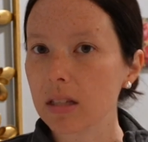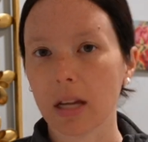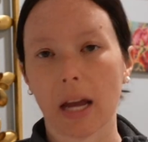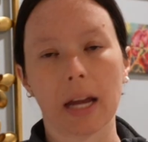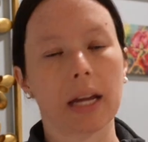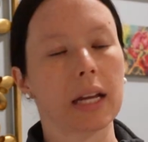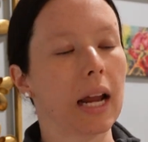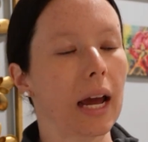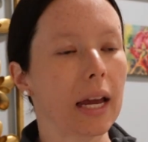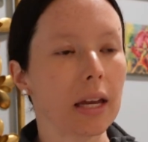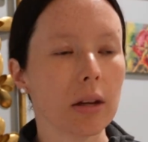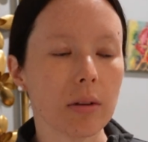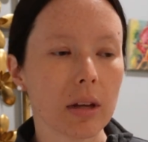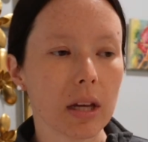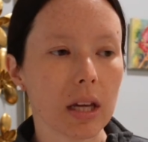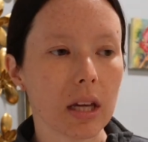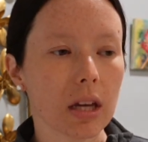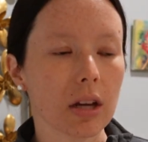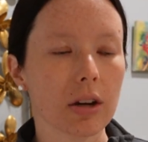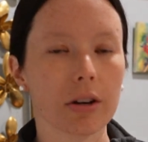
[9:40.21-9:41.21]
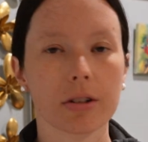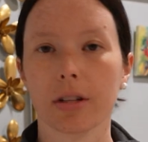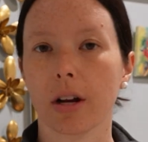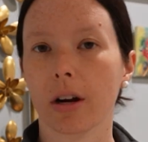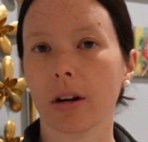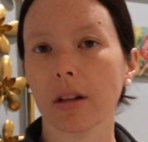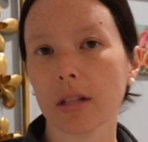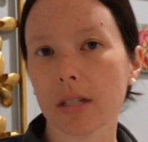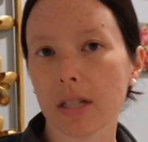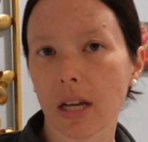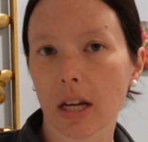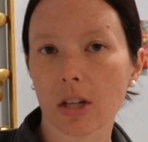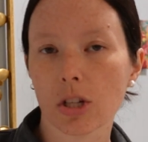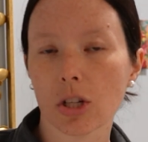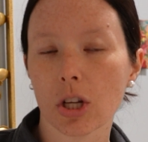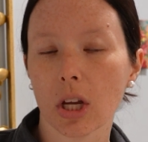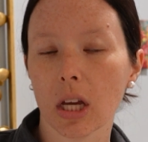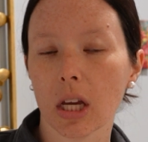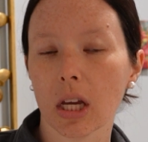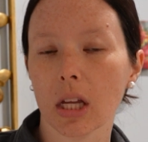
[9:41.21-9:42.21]
like an IUD or
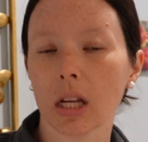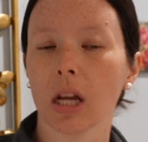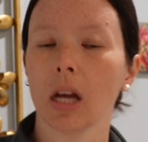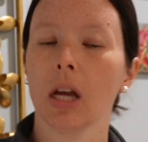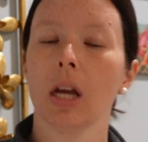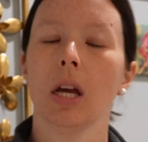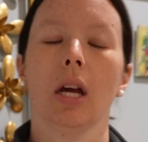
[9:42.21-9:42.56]
sterilization.